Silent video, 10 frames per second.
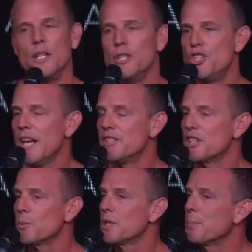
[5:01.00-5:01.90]

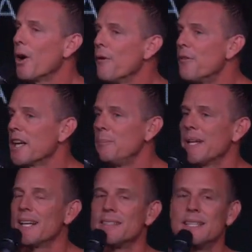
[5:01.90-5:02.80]
Jesus was perfect
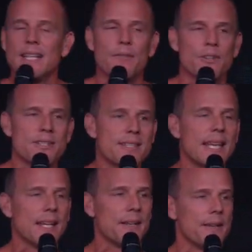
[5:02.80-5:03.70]
because he never
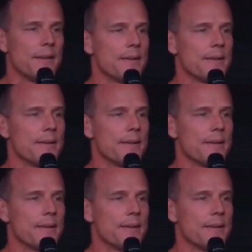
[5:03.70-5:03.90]
sinned.